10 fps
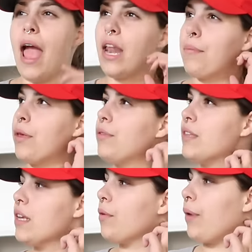And I'm
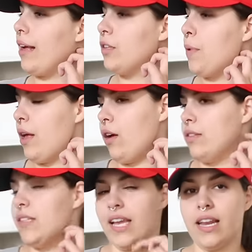using a recipe
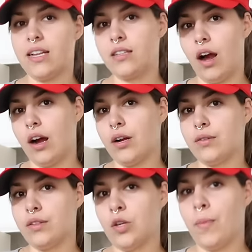called skinny
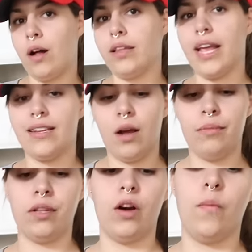taco soup. I'll link it
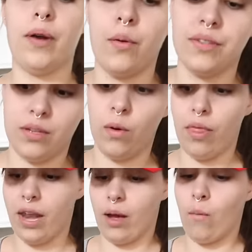down below, but it was the
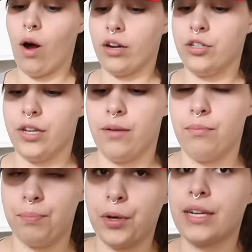one that I watched
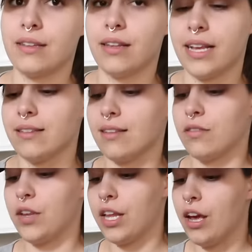in Marissa
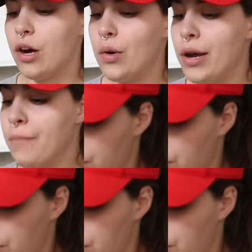Lace's video.